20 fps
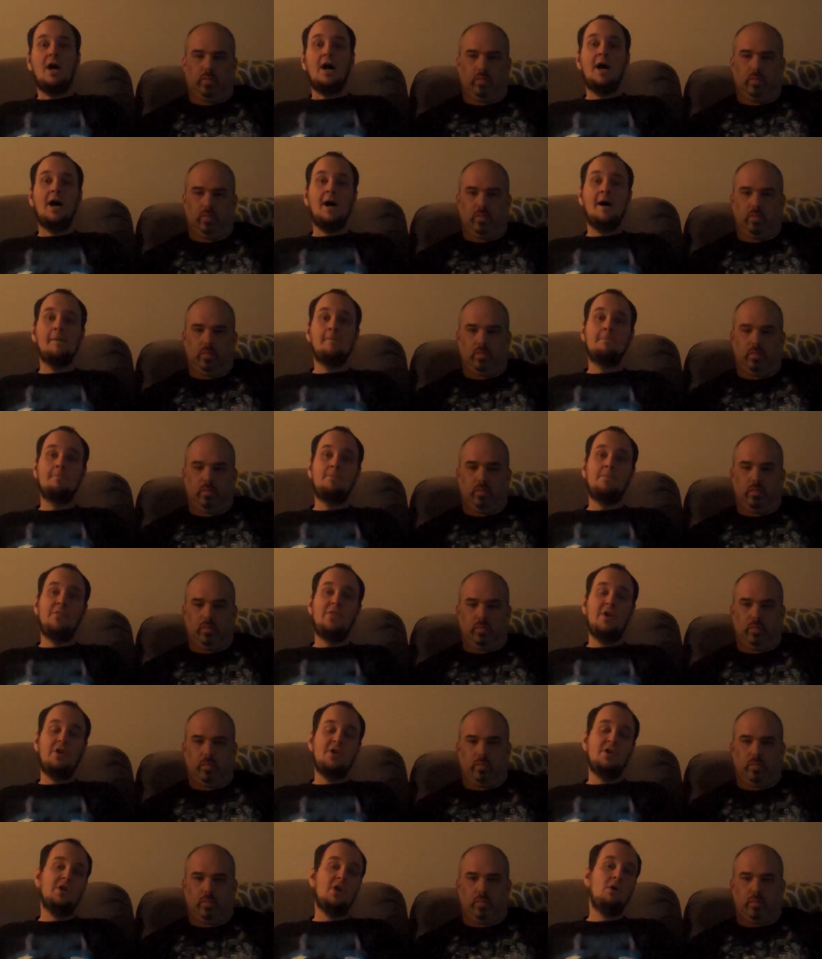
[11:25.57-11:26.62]
Speaker 1: Um,
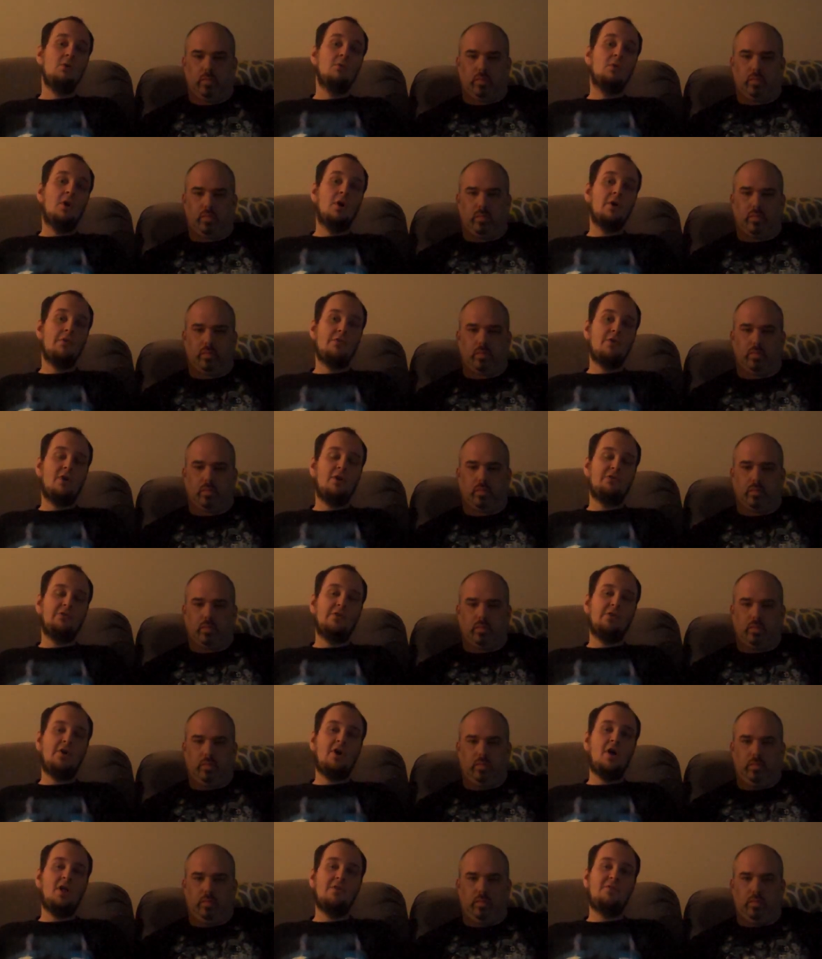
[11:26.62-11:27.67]
there you go. Our thoughts on
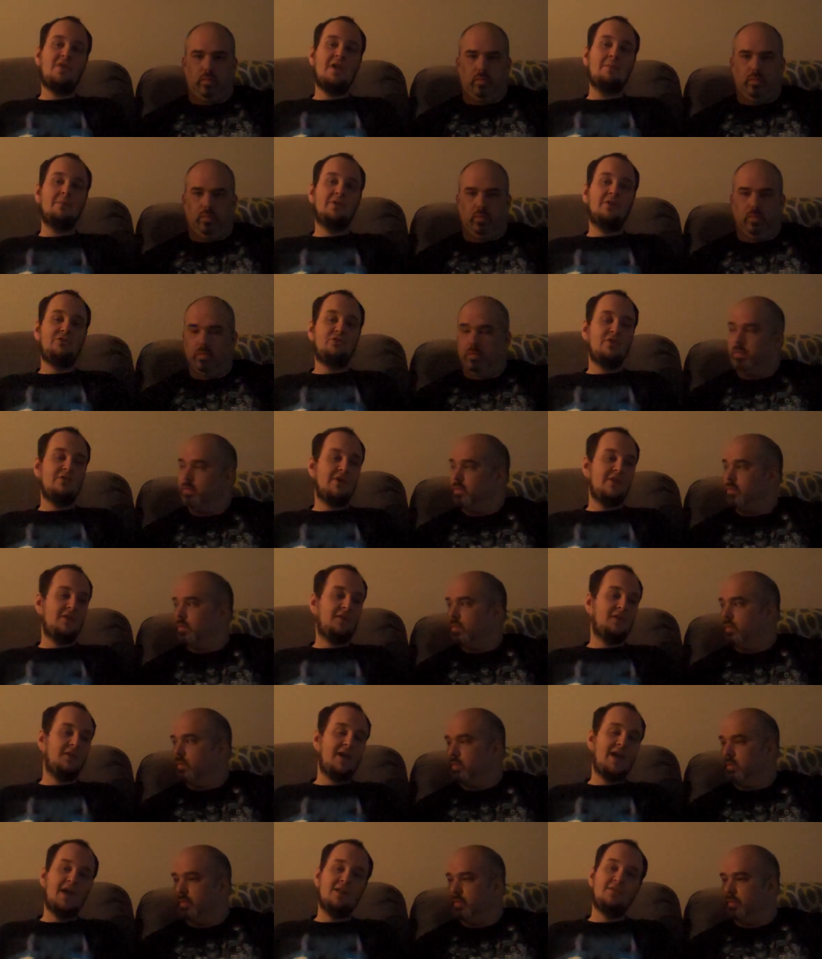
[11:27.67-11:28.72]
the Hall of Fame, unless you have
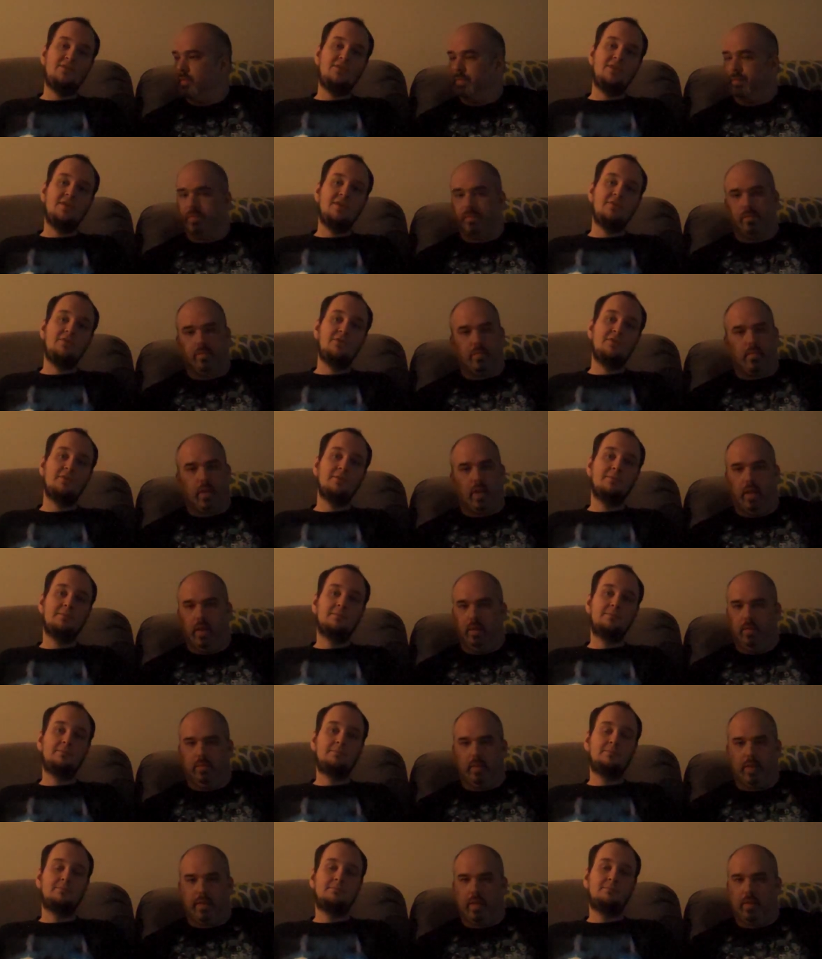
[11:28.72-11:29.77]
anything to add, Steve. All right,
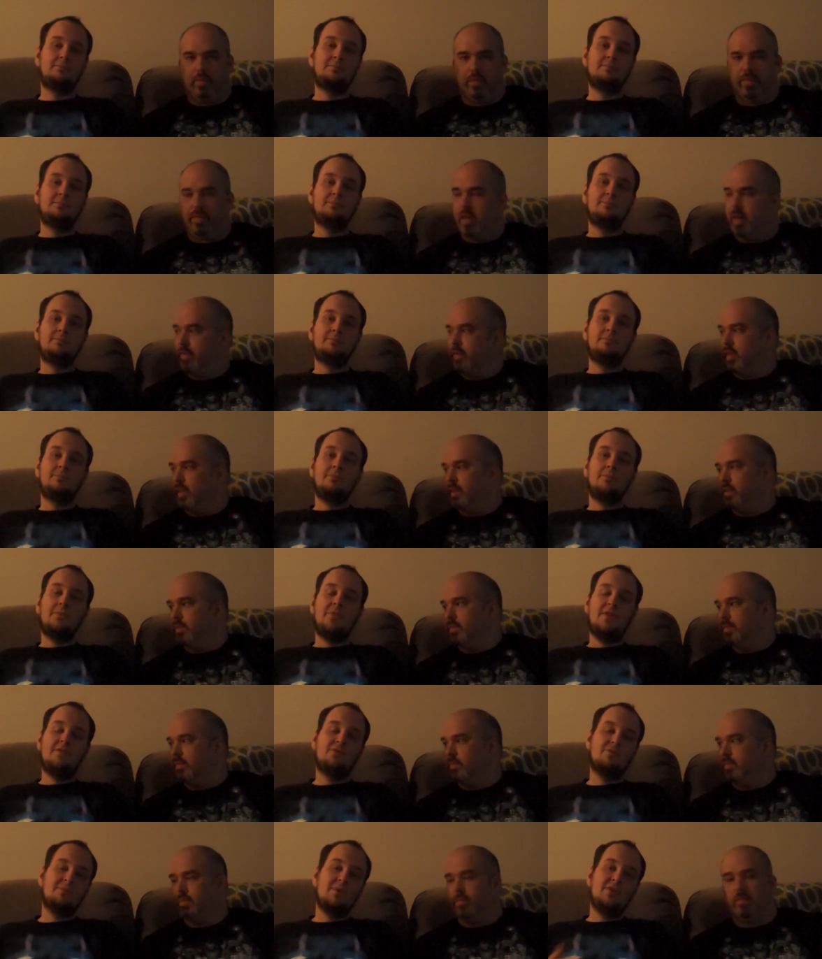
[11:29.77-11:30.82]
I think we've covered it.
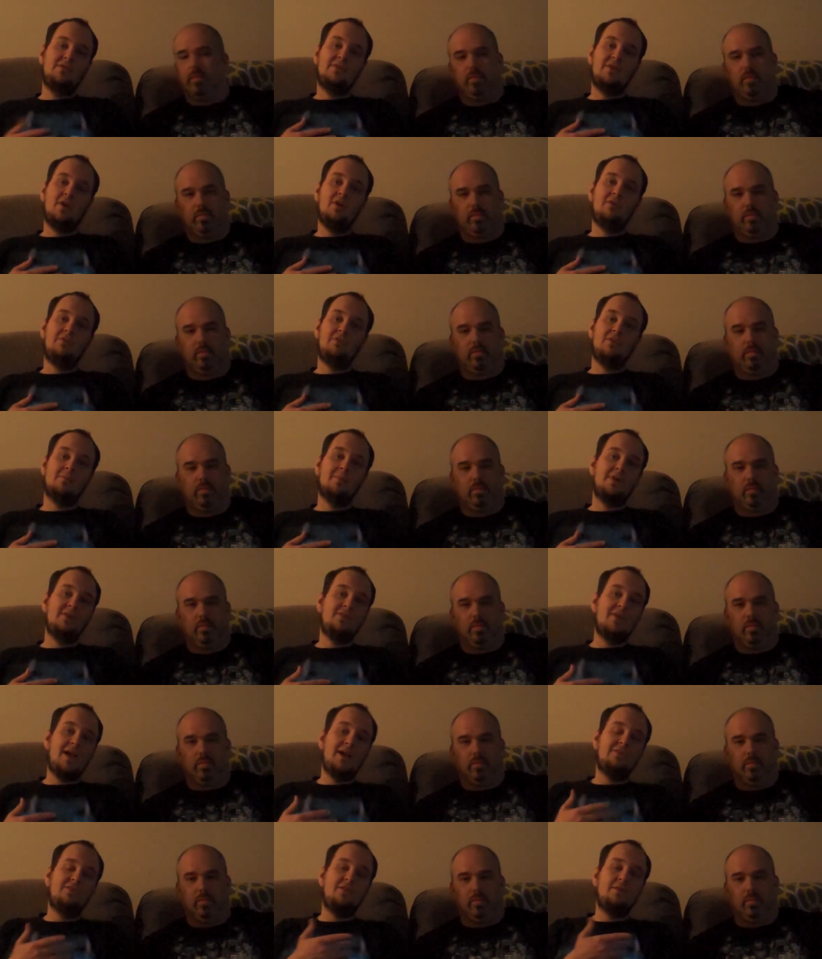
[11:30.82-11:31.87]
Then for myself and my
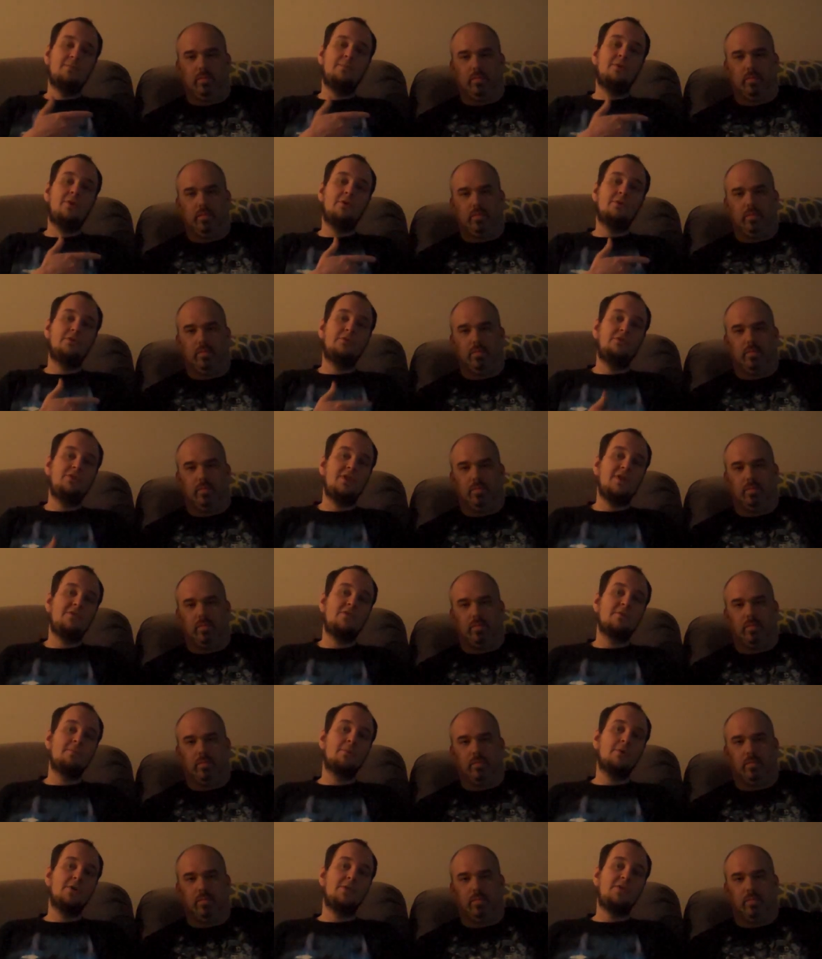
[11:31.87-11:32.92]
tag team partner, Steve,
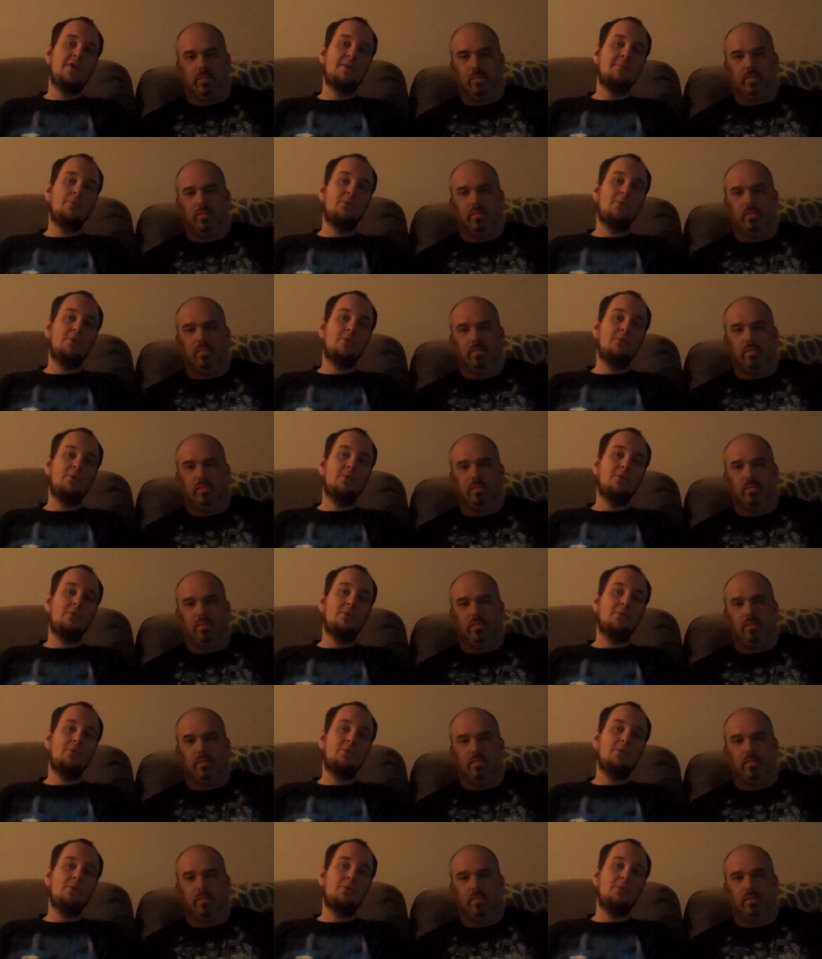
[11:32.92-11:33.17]
the birthday